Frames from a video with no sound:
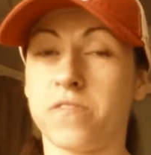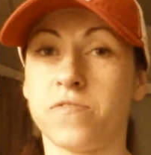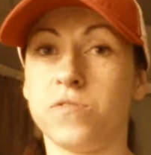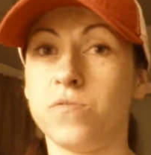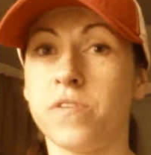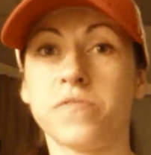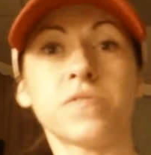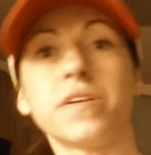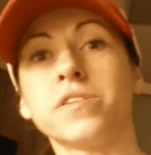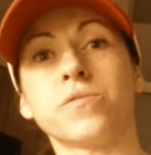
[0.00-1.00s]
if you have
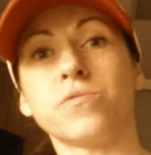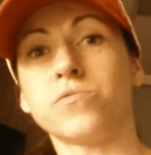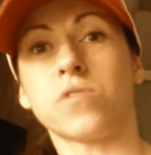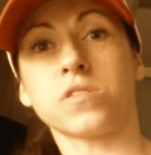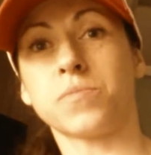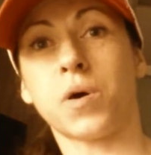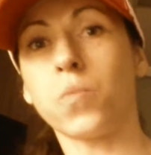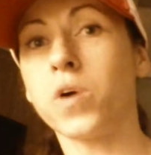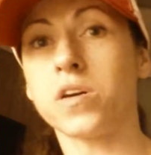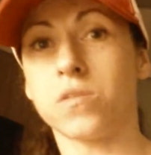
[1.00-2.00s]
no idea who you talked
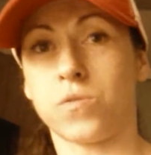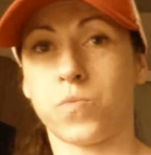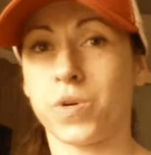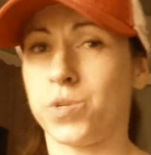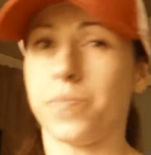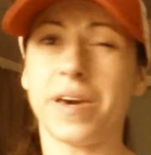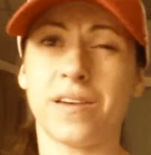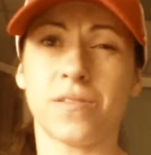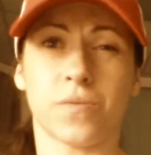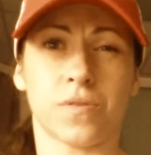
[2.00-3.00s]
about what or where you
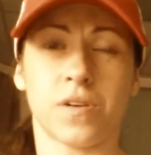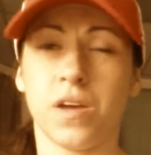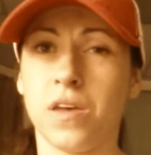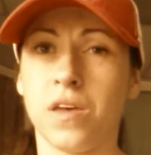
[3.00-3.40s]
met and